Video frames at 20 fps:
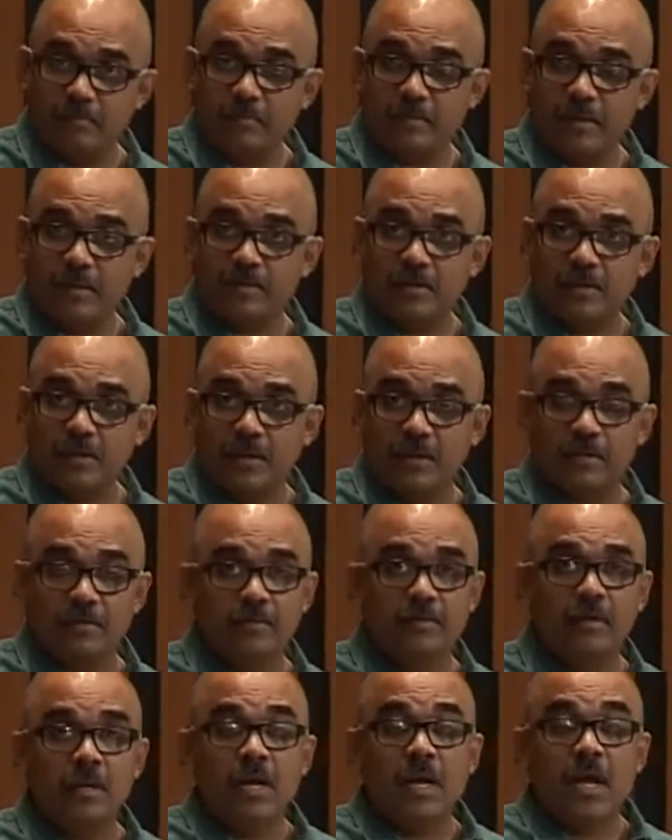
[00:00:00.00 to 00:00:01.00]
greater
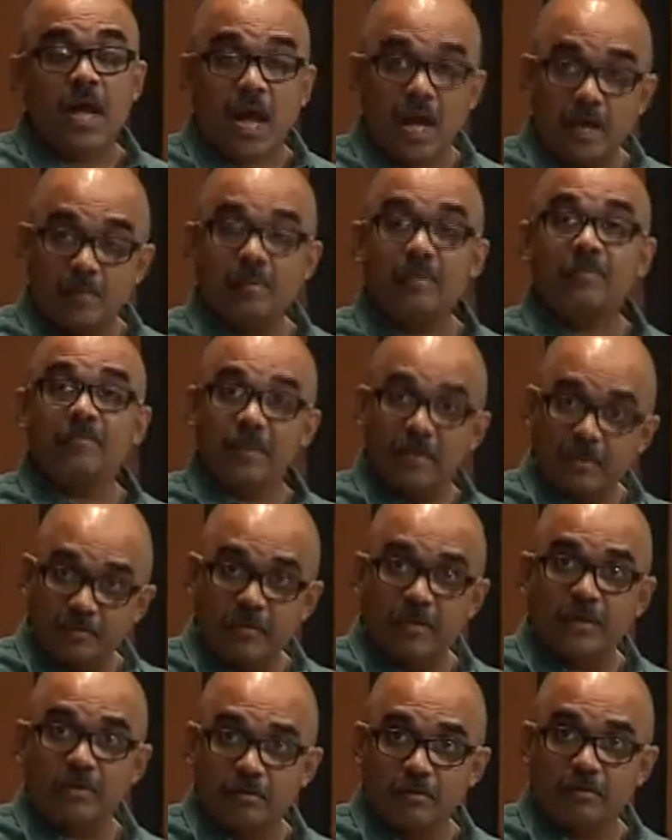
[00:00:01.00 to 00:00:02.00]
length and by very,
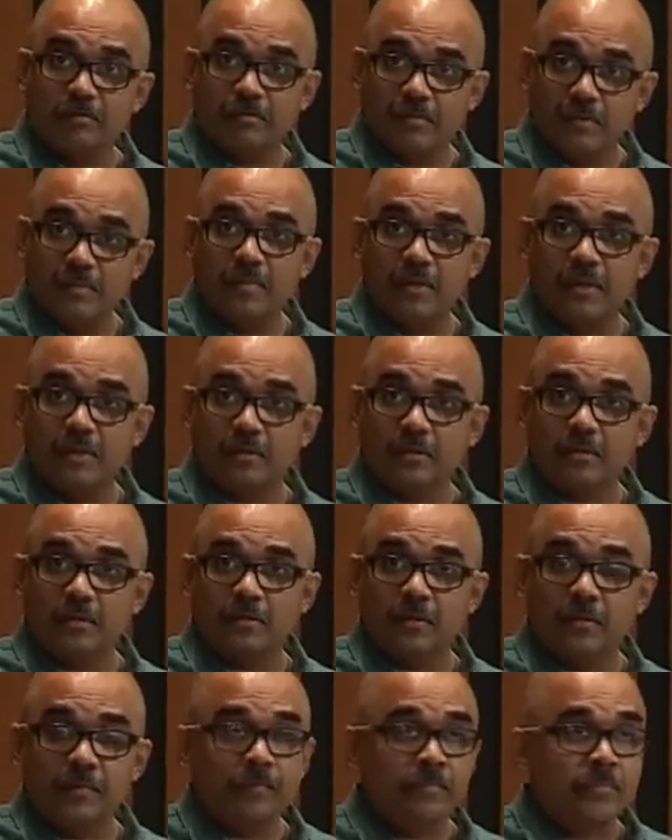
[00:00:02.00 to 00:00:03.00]
very good
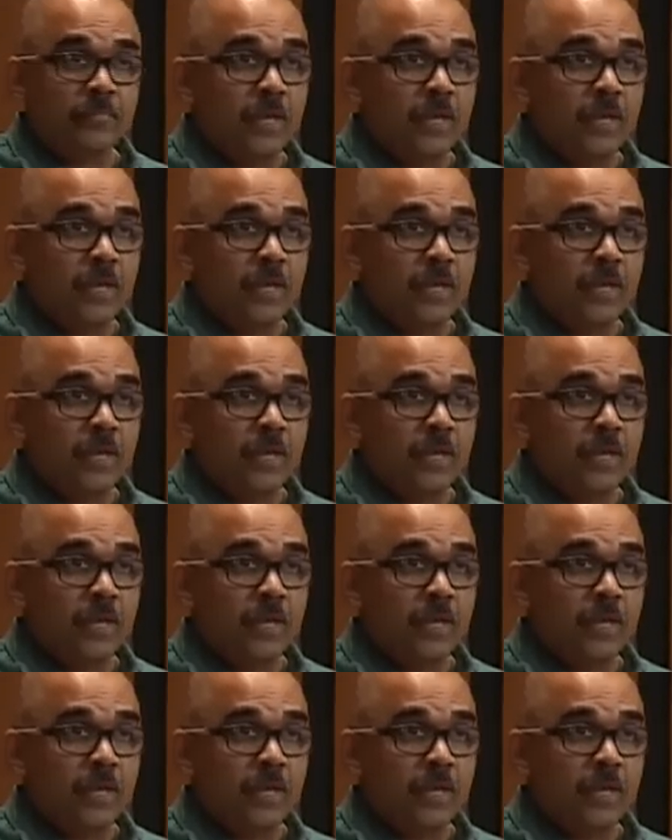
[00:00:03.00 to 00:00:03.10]
filmmakers